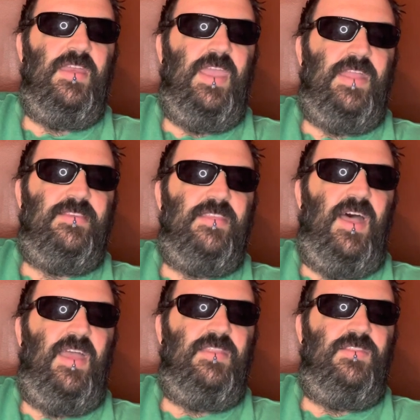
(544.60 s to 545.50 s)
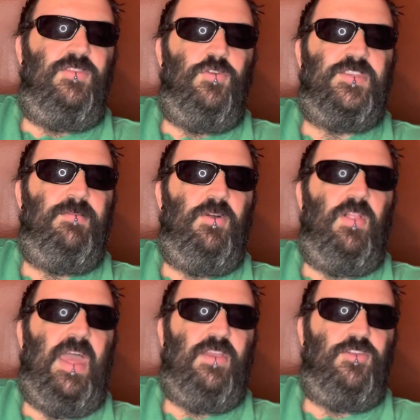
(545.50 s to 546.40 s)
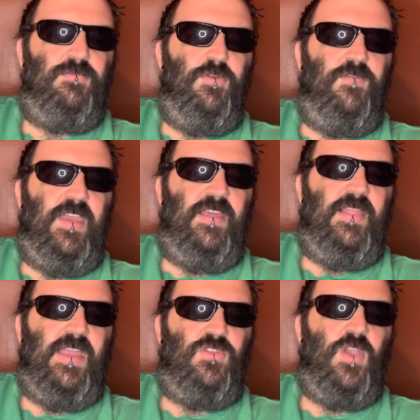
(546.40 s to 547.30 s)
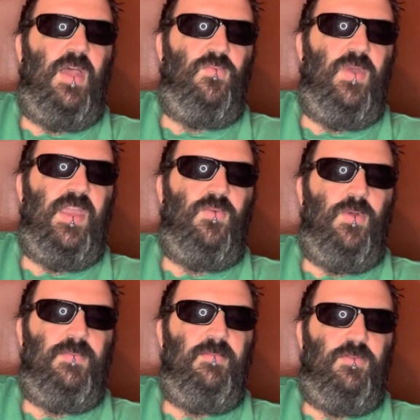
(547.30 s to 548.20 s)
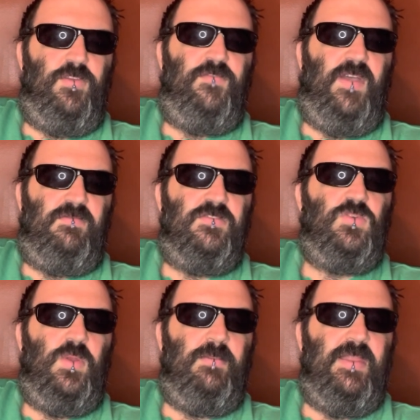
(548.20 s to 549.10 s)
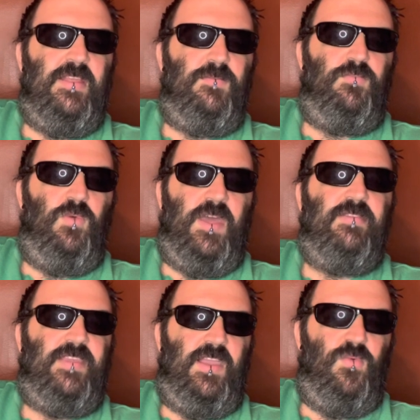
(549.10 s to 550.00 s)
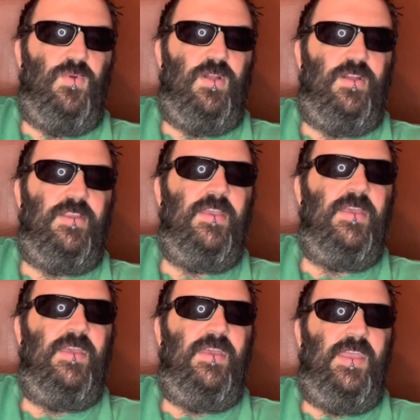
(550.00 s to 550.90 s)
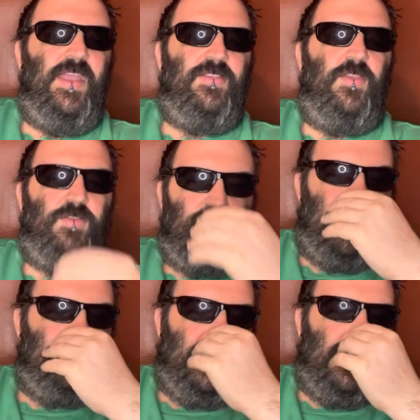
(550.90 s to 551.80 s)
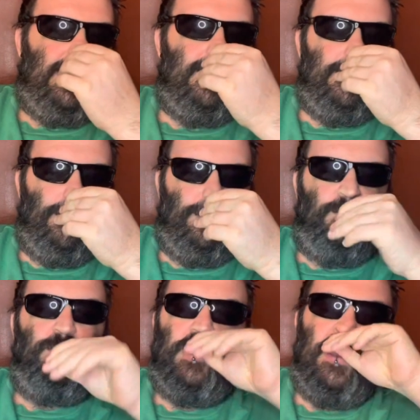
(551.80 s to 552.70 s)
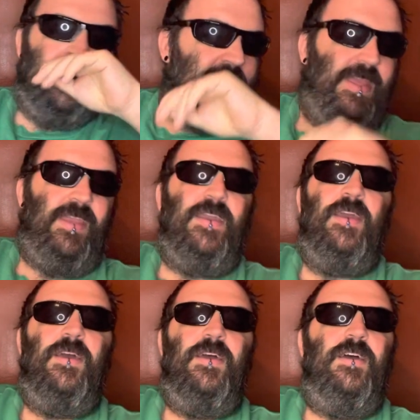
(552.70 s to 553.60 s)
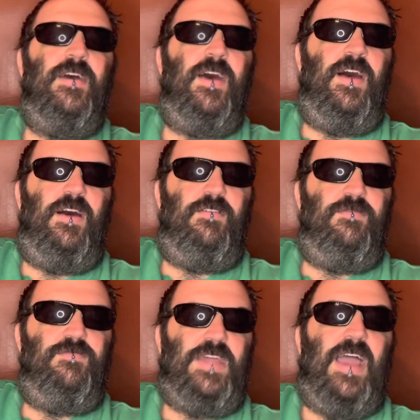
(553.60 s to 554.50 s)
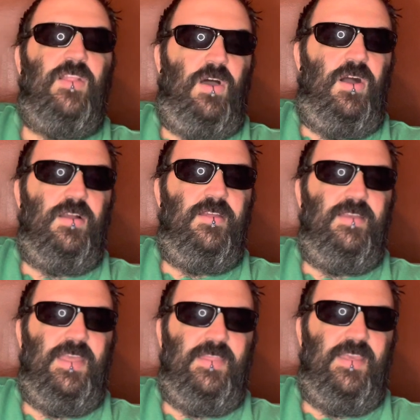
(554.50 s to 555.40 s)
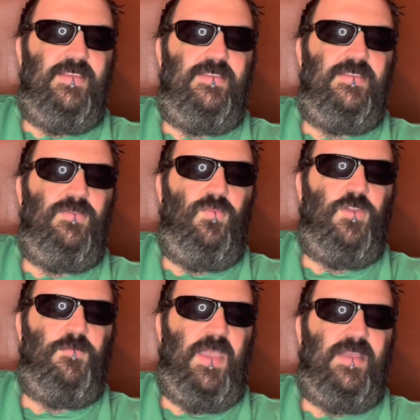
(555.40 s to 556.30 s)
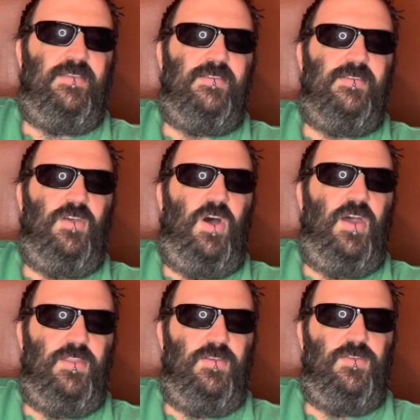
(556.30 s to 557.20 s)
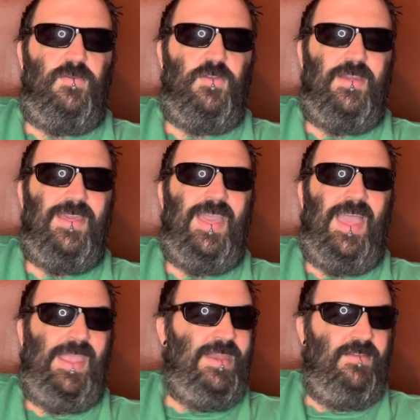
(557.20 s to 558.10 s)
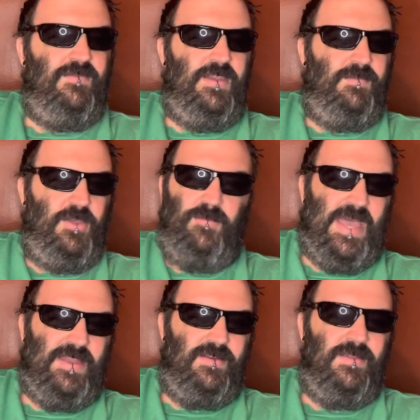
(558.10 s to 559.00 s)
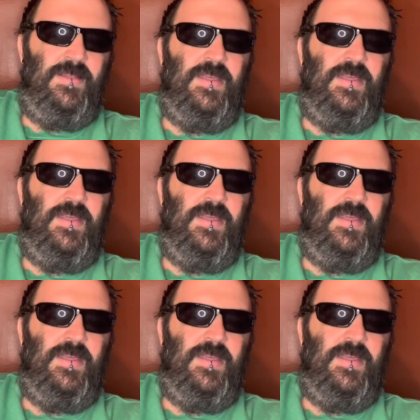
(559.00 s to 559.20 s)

It's not your typical action movie like John Wick, where people just fight for 20 minutes without saying a word. It's also not that. There's plenty of dialogue in this, which makes audio description kind of an uphill battle.